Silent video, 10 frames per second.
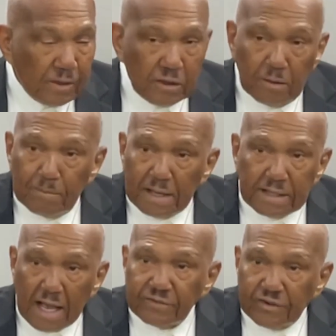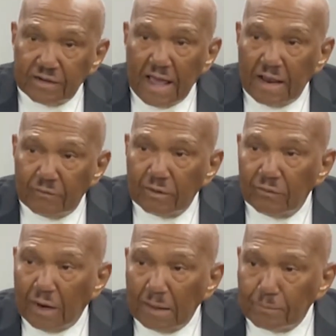You better not sit down with
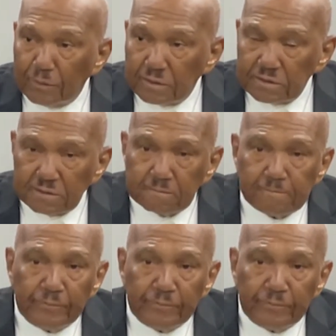a white person.